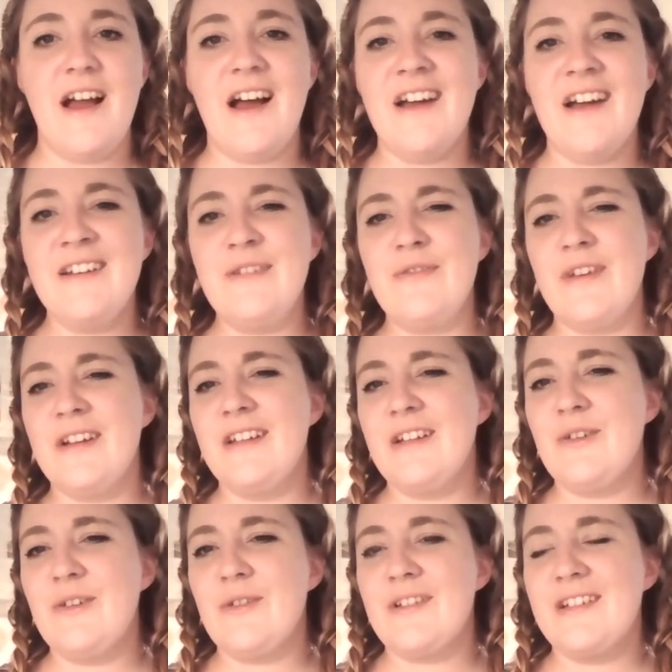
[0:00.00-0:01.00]
undefined
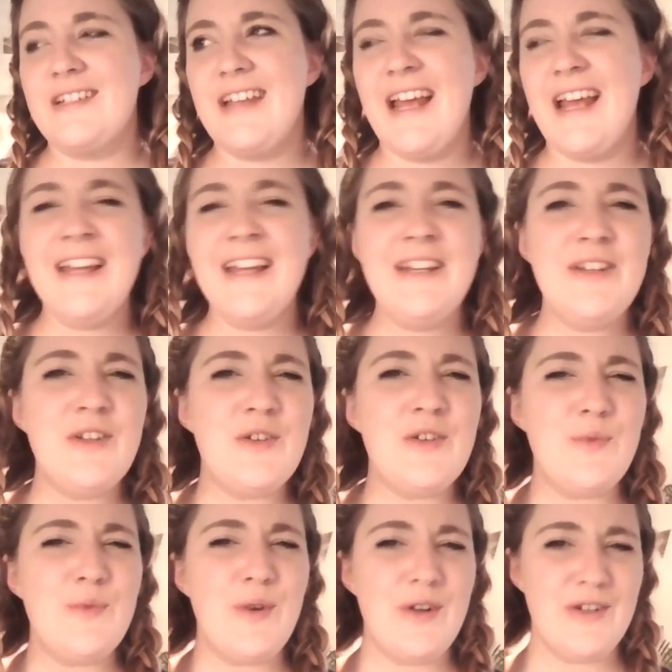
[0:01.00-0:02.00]
egos tend to
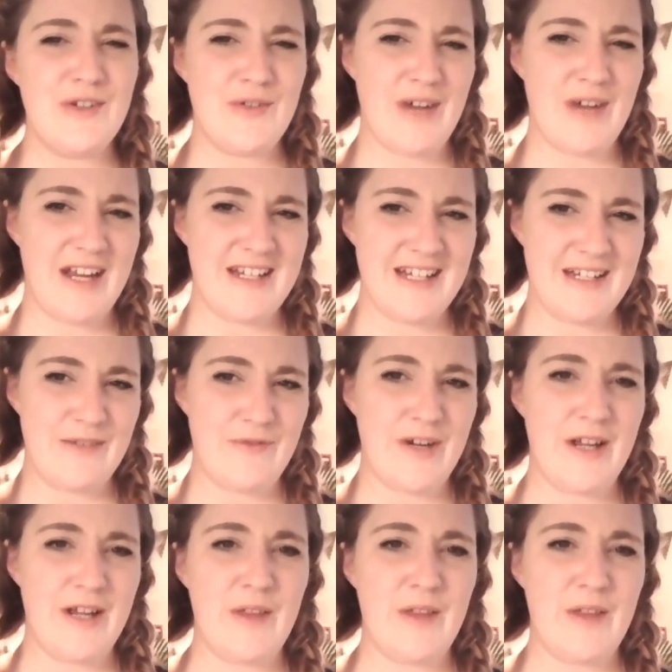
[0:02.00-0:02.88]
want to identify